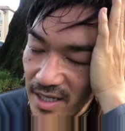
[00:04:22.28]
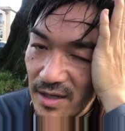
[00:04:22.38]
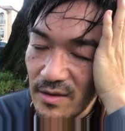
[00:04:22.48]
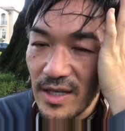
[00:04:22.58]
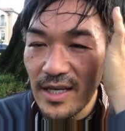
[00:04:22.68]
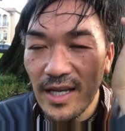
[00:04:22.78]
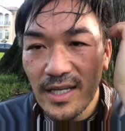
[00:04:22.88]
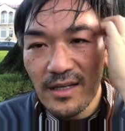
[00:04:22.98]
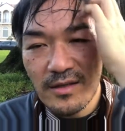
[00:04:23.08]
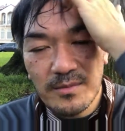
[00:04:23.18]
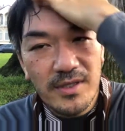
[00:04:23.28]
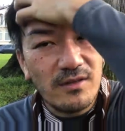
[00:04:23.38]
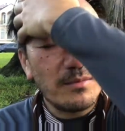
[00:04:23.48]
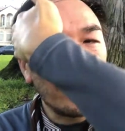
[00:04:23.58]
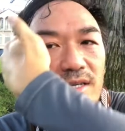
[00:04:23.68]
out and hating on
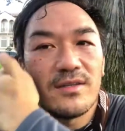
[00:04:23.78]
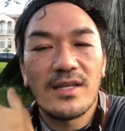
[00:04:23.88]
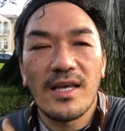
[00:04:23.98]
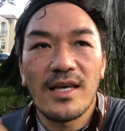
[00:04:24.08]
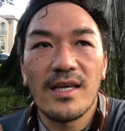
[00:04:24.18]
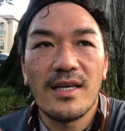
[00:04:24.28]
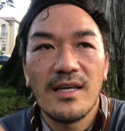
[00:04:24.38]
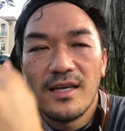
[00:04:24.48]
themselves because they,